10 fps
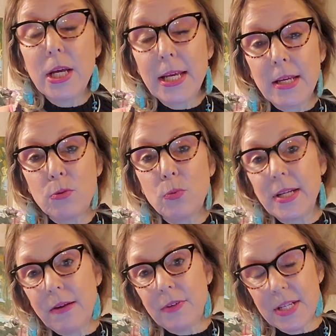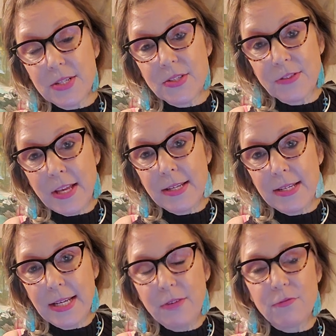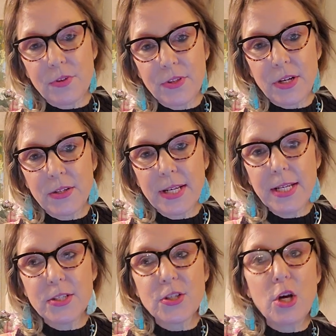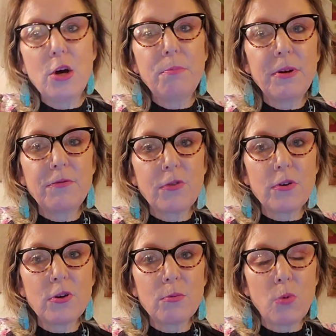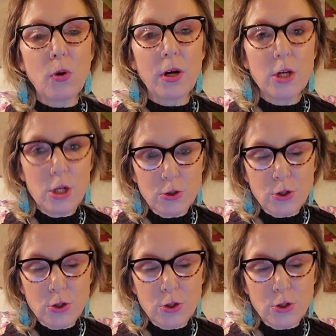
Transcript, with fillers: in whatever it is that they need for their needs but furthermore,